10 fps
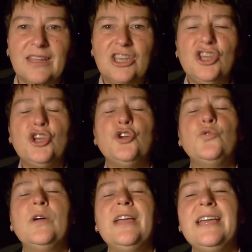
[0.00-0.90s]

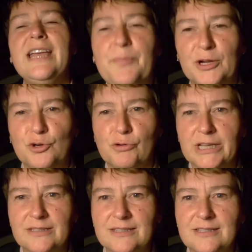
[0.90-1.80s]
You
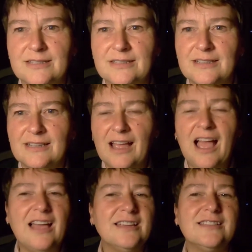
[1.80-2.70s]
hypocrites!
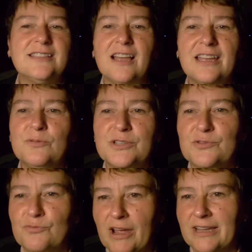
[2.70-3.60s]
Isaiah
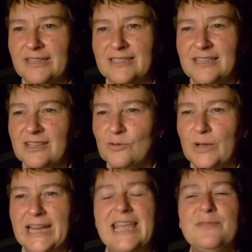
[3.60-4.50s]
was right
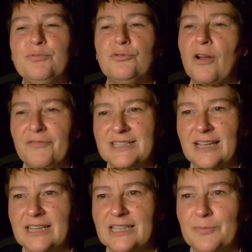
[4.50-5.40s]
when he
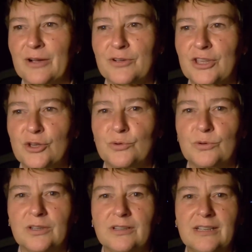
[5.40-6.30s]
prophesied about
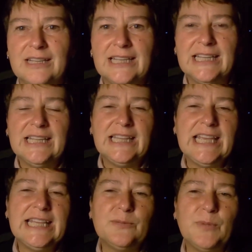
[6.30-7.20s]
you.
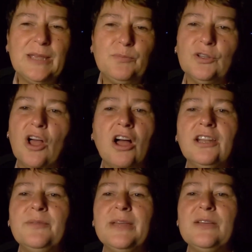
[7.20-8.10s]
These people
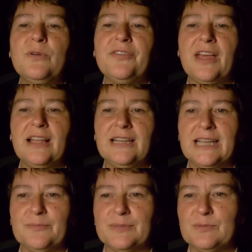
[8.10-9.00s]
honour me with their
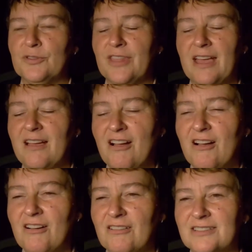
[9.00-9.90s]
lips, but their
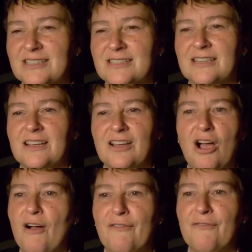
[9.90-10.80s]
hearts
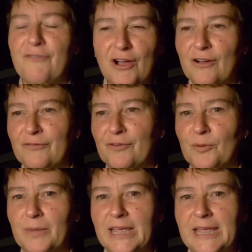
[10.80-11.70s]
are far
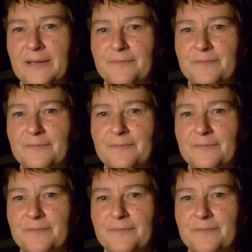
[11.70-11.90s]
from me.